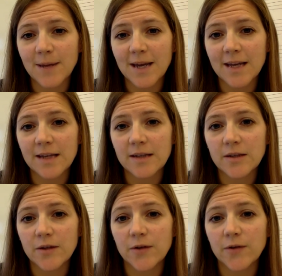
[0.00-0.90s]
And
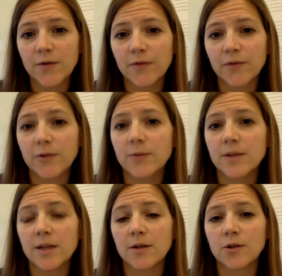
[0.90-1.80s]
so flute was
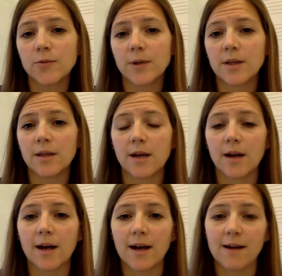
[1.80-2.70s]
the instrument that
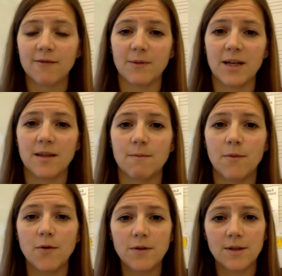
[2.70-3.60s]
I have played the
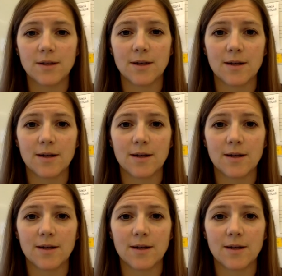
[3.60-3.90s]
most.